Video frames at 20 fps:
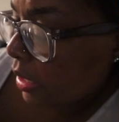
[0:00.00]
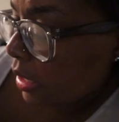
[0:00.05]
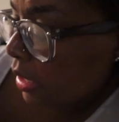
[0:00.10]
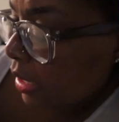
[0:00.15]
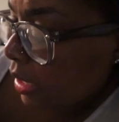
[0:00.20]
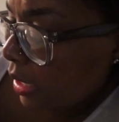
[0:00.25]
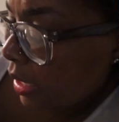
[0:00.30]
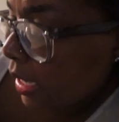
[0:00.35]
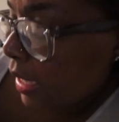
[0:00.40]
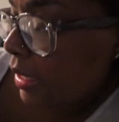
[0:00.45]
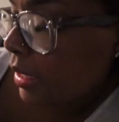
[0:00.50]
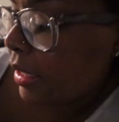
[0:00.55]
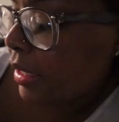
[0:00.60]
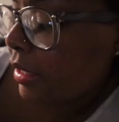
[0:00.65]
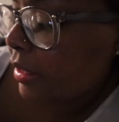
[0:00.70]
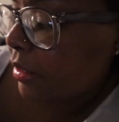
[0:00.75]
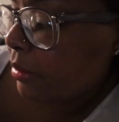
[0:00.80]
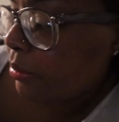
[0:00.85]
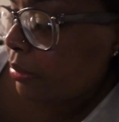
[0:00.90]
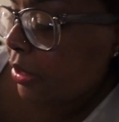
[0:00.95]
got, I didn't
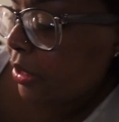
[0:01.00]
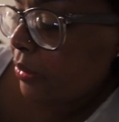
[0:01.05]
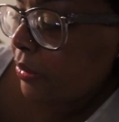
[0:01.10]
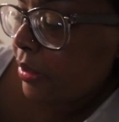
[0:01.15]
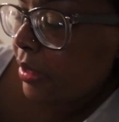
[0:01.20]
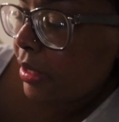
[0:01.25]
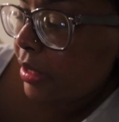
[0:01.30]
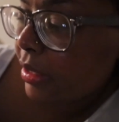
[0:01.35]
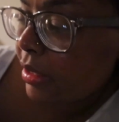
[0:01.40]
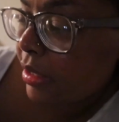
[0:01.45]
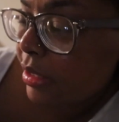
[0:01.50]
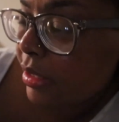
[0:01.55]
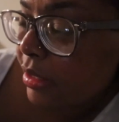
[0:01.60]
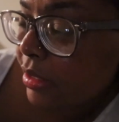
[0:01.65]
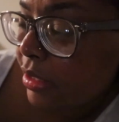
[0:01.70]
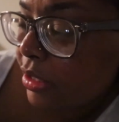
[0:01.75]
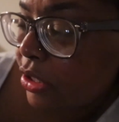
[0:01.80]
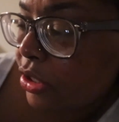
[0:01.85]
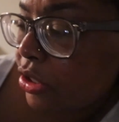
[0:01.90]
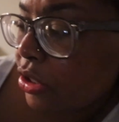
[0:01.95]
get the big one in the
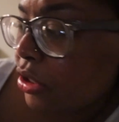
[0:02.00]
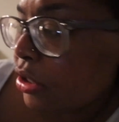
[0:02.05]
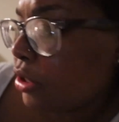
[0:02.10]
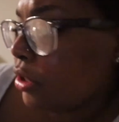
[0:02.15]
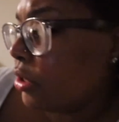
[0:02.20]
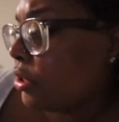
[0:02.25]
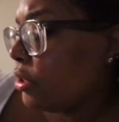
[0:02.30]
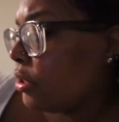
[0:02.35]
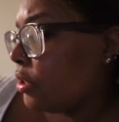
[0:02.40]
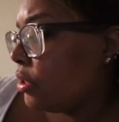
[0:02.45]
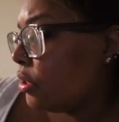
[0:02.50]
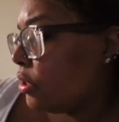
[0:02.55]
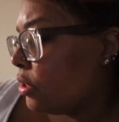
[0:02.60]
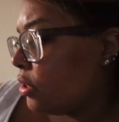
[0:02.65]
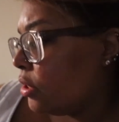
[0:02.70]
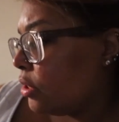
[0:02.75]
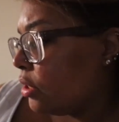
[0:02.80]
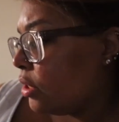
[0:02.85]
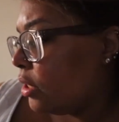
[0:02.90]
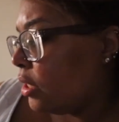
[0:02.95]
conditioner
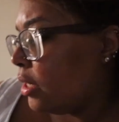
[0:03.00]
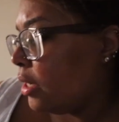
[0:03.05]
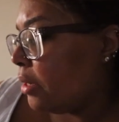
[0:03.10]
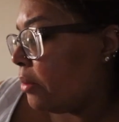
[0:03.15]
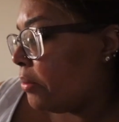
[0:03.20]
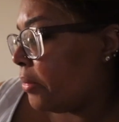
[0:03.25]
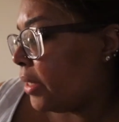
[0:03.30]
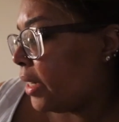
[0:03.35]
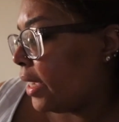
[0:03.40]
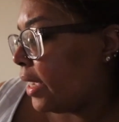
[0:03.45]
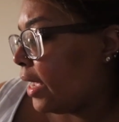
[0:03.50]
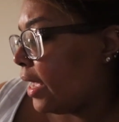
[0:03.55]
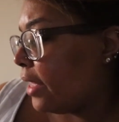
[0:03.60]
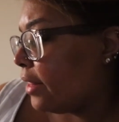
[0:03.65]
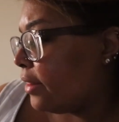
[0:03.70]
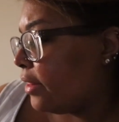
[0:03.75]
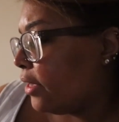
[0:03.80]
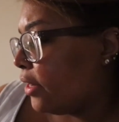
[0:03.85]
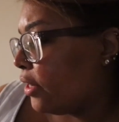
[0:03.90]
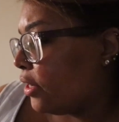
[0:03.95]
but I
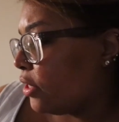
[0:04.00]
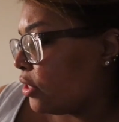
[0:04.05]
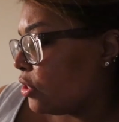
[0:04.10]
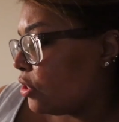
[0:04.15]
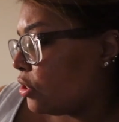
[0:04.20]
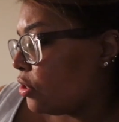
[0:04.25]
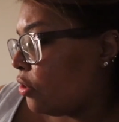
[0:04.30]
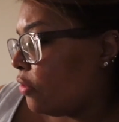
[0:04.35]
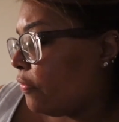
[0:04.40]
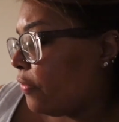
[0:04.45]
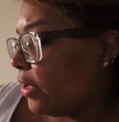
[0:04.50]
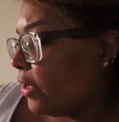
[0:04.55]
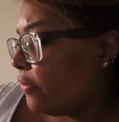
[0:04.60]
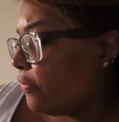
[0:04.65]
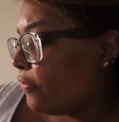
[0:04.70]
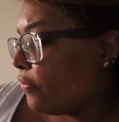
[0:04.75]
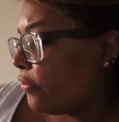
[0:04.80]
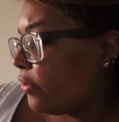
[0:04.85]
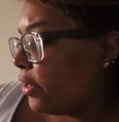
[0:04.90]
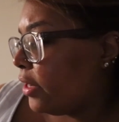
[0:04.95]
got their sulfate
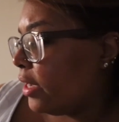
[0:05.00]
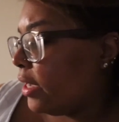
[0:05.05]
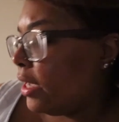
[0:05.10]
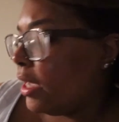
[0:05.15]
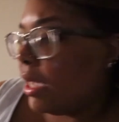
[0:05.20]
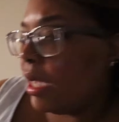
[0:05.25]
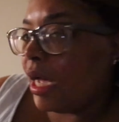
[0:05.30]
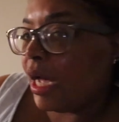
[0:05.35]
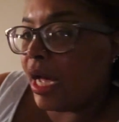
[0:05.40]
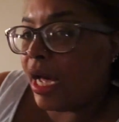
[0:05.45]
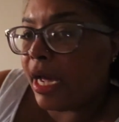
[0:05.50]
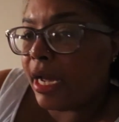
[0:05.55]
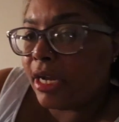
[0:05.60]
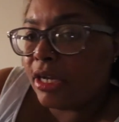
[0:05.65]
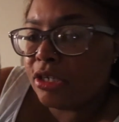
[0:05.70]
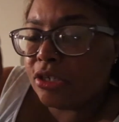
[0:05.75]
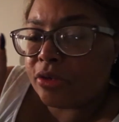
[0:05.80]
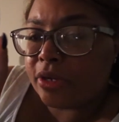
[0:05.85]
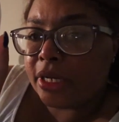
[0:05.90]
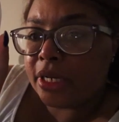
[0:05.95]
free
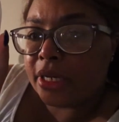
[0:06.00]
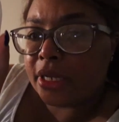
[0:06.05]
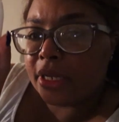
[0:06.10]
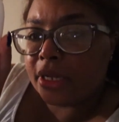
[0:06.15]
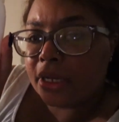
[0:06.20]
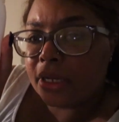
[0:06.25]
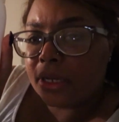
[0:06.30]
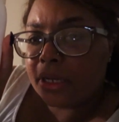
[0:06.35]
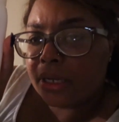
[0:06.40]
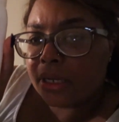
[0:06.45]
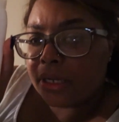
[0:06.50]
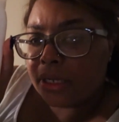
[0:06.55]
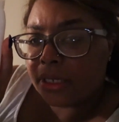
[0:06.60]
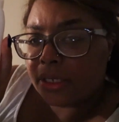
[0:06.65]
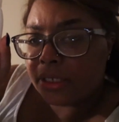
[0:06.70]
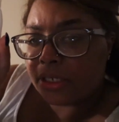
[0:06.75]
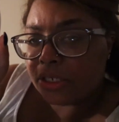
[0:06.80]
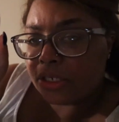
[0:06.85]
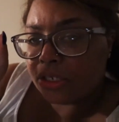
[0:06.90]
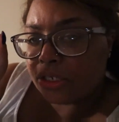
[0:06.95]
hydrating
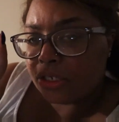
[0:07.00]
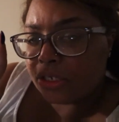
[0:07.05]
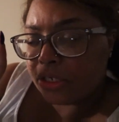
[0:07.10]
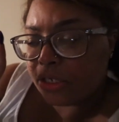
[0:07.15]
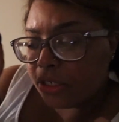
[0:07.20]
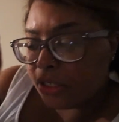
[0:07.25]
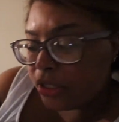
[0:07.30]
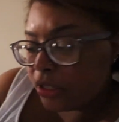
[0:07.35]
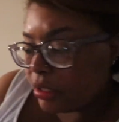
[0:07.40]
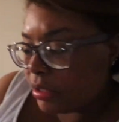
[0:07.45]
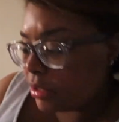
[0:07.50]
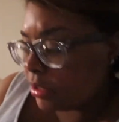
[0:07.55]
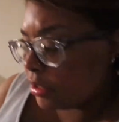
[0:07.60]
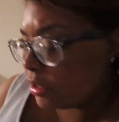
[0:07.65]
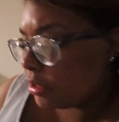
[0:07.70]
conditioner.